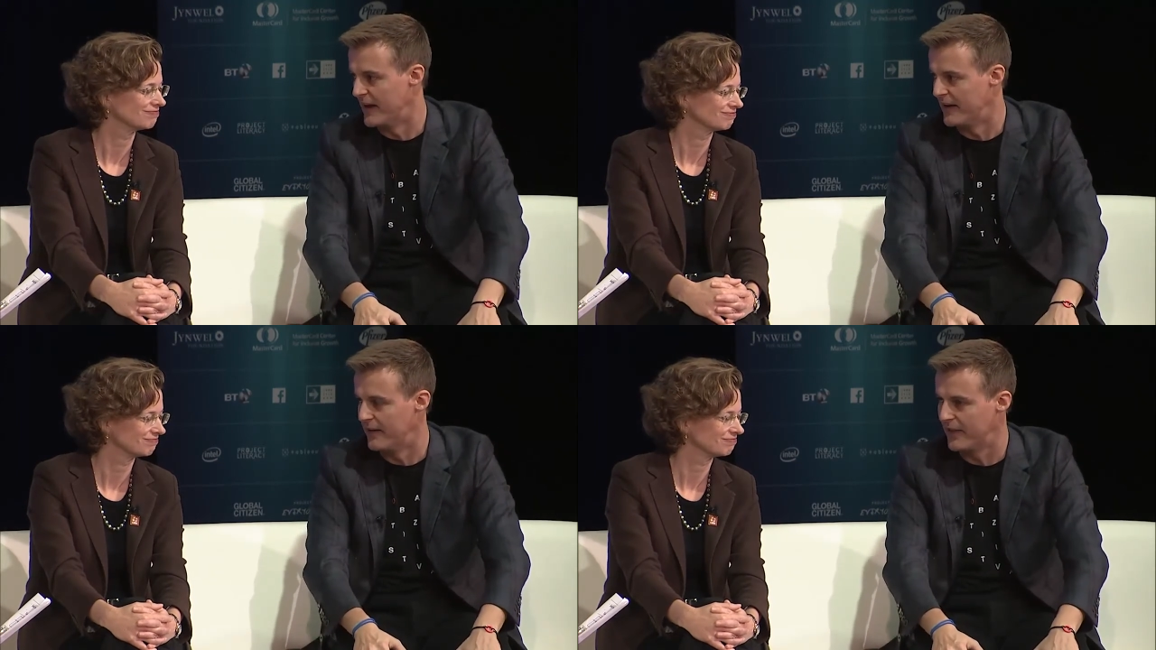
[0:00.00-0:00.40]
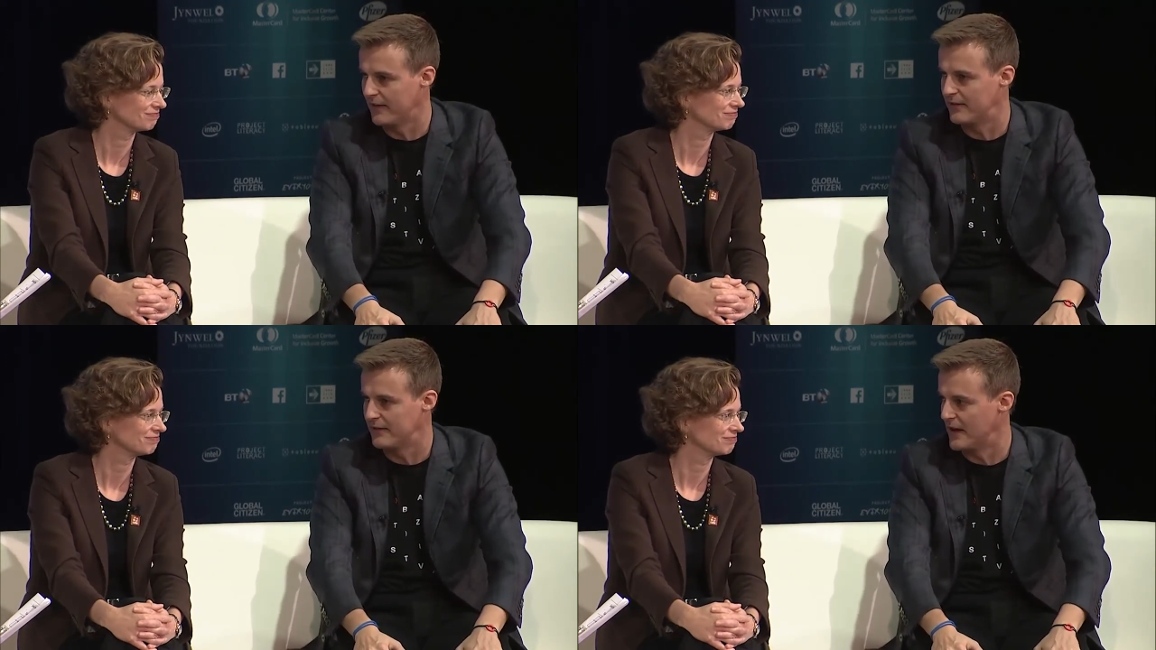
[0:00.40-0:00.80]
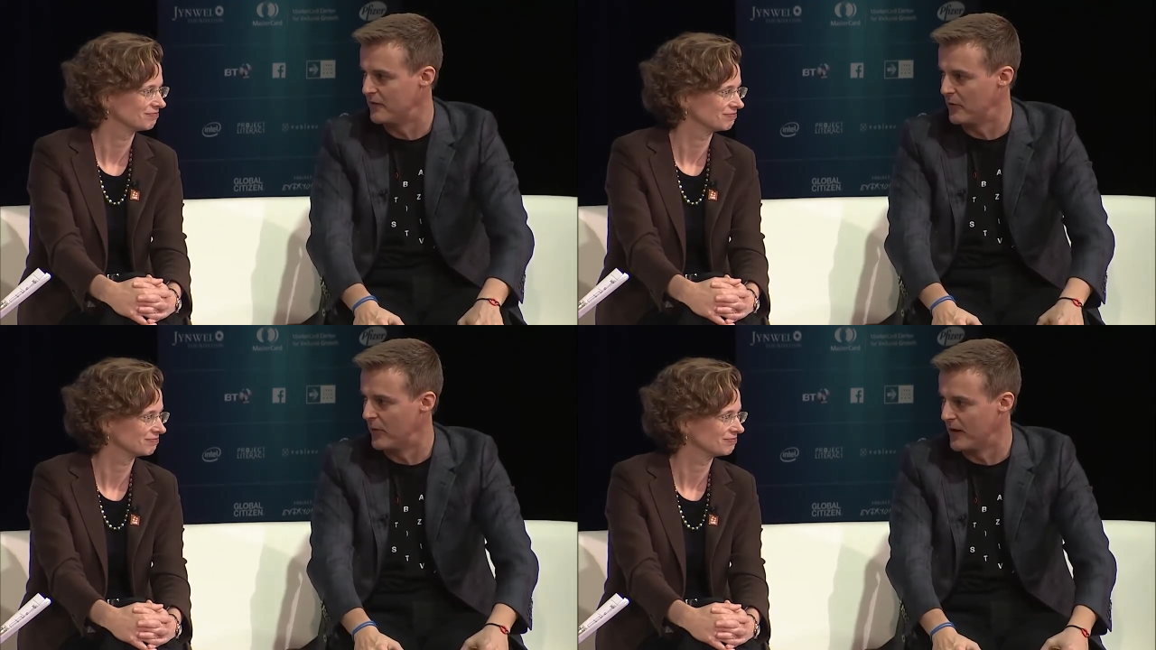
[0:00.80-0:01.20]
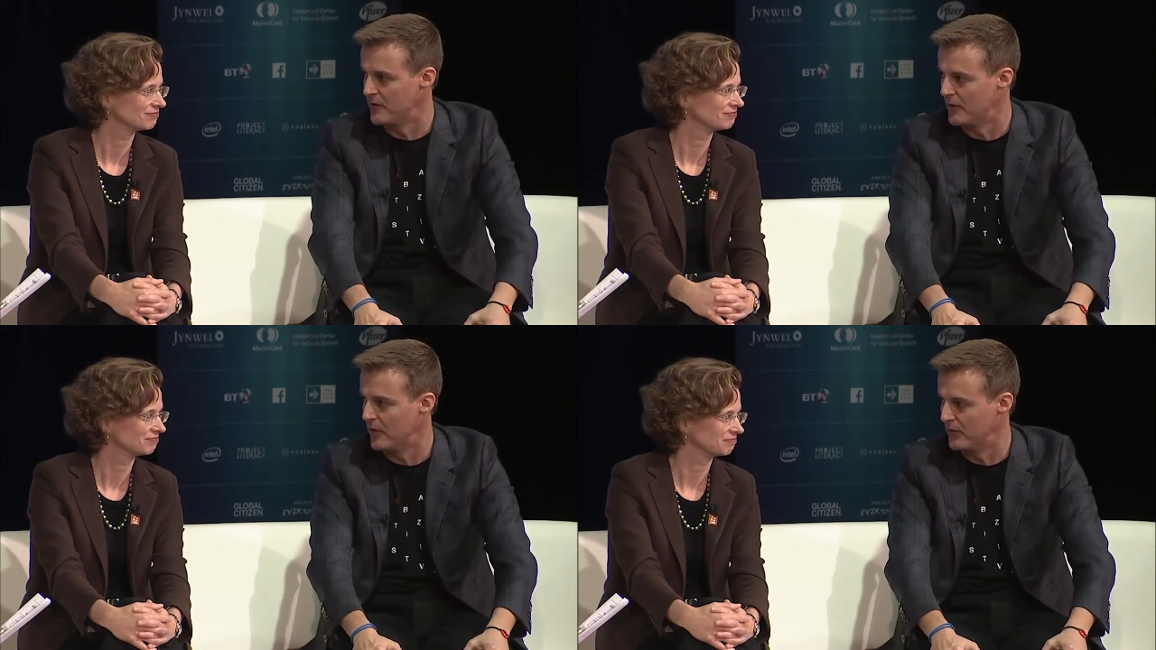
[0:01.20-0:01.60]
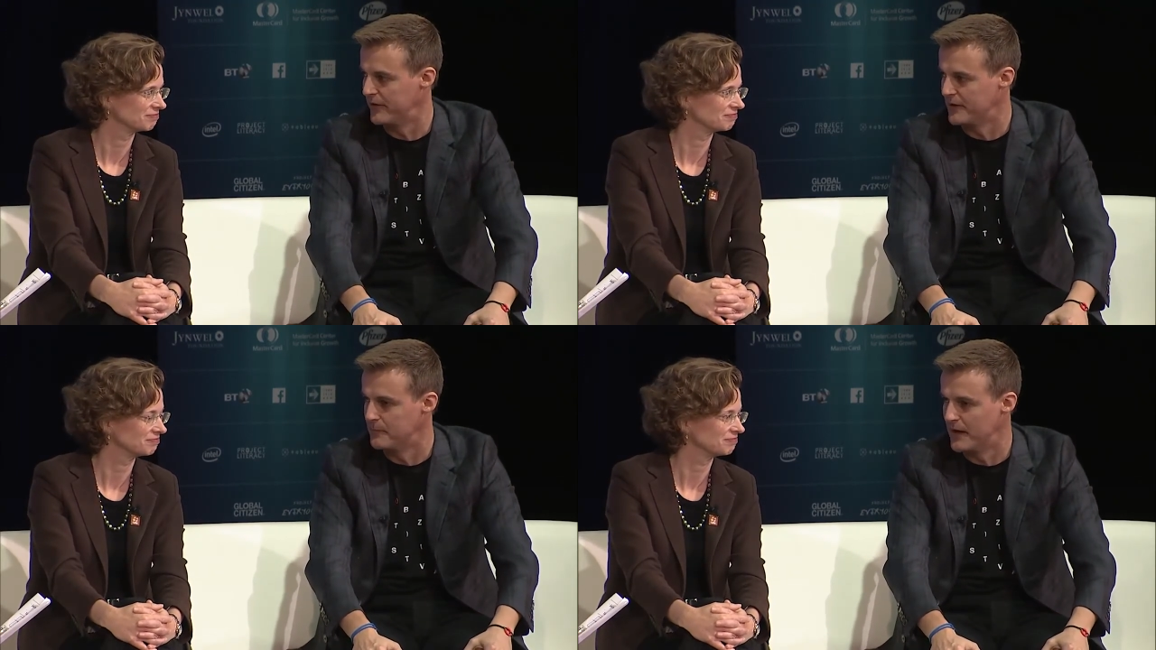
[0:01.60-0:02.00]
Speaker 1: And thanks to David Ray and your whole
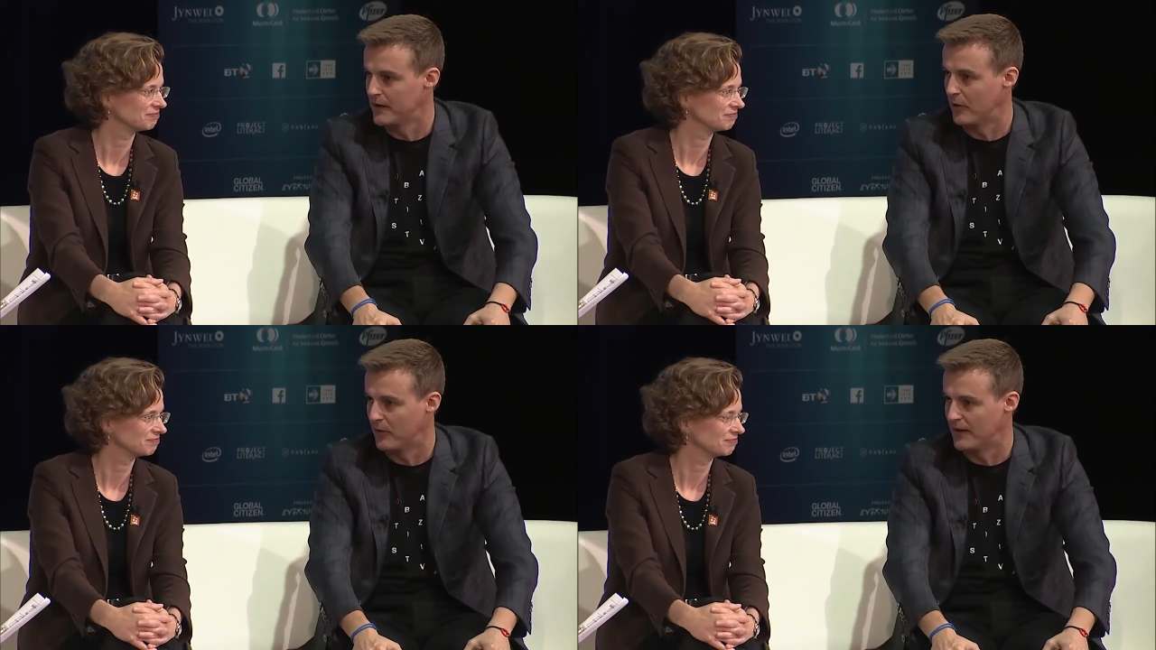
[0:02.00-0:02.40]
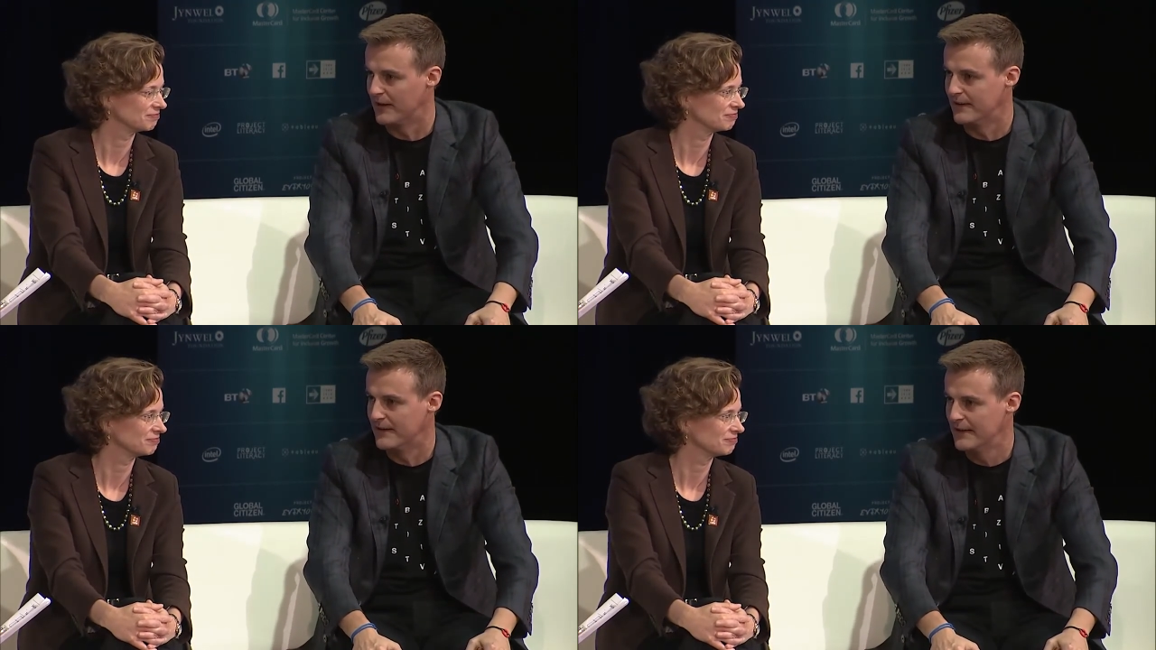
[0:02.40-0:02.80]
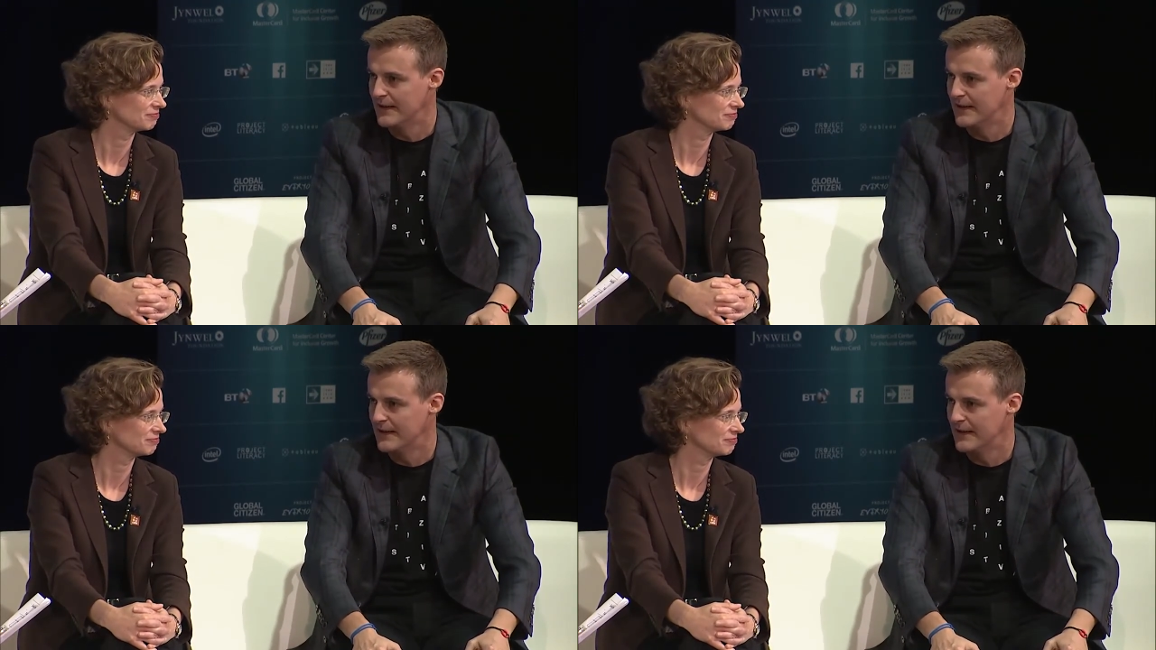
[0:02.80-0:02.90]
team, and Laurie Lee.